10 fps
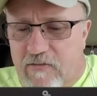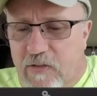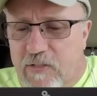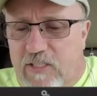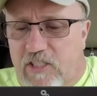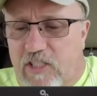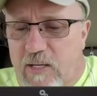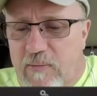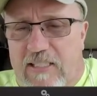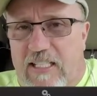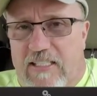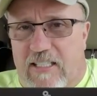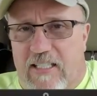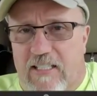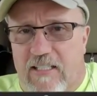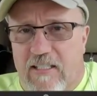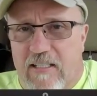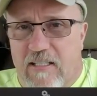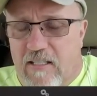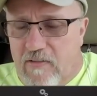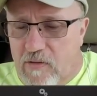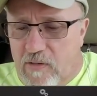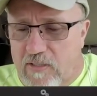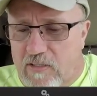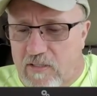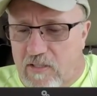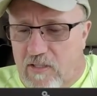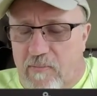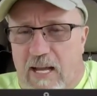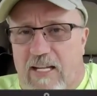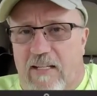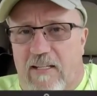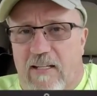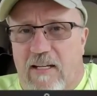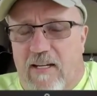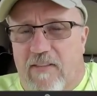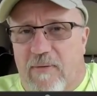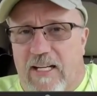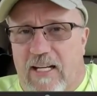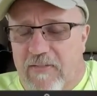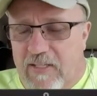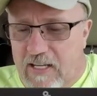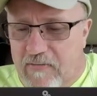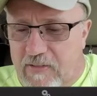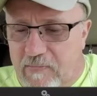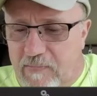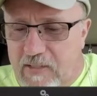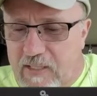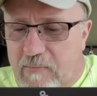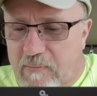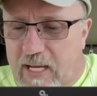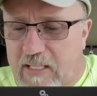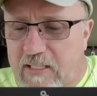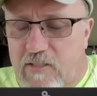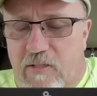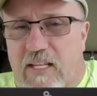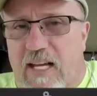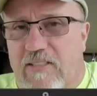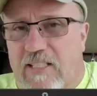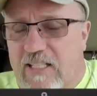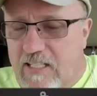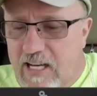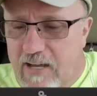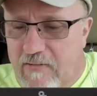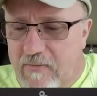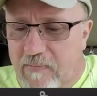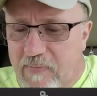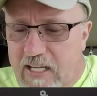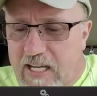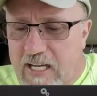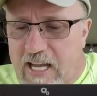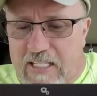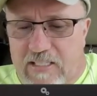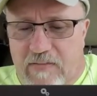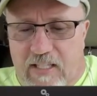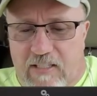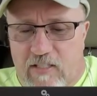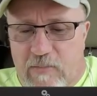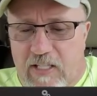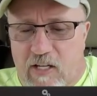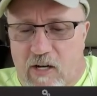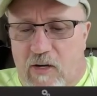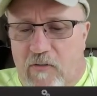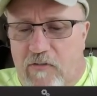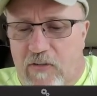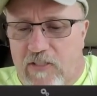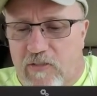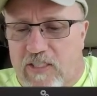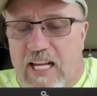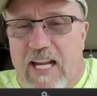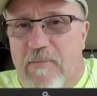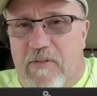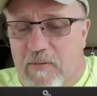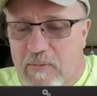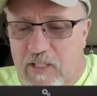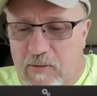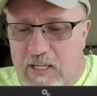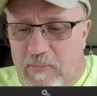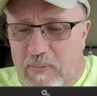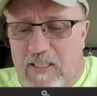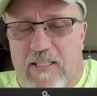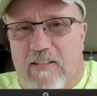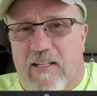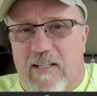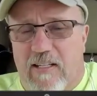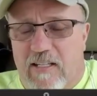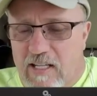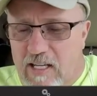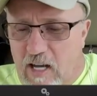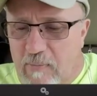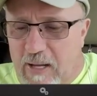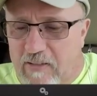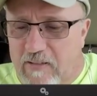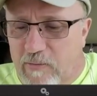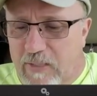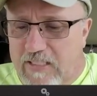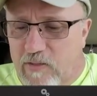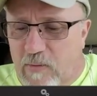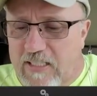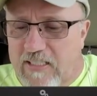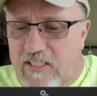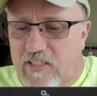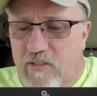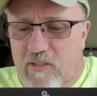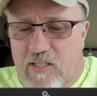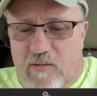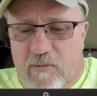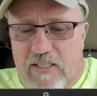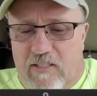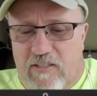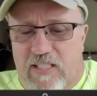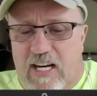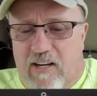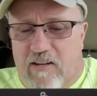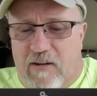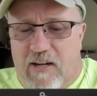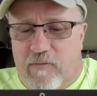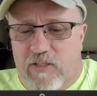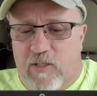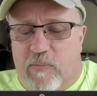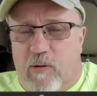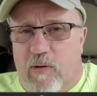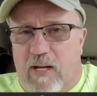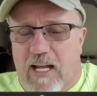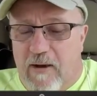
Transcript: Fukushima's incident, of course, occurred back on 3/11/11 back in 2011. And as of yet, there's been no official statement from the U.S. military about the reasons why such nuclear research aircraft was deployed.